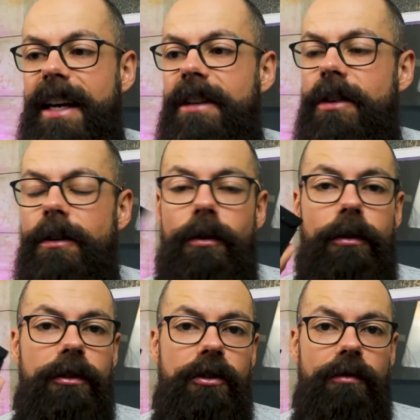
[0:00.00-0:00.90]
So
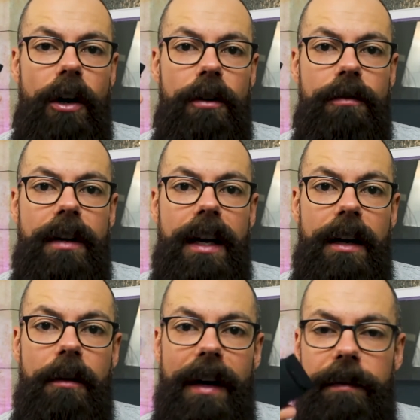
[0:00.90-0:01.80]
your drone,
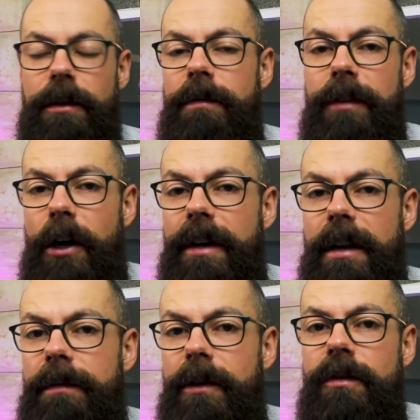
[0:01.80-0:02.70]
after you've flown it
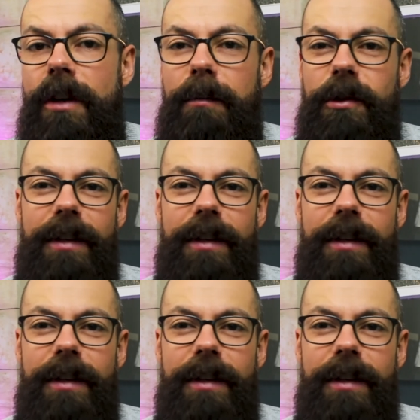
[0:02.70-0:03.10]
a few times,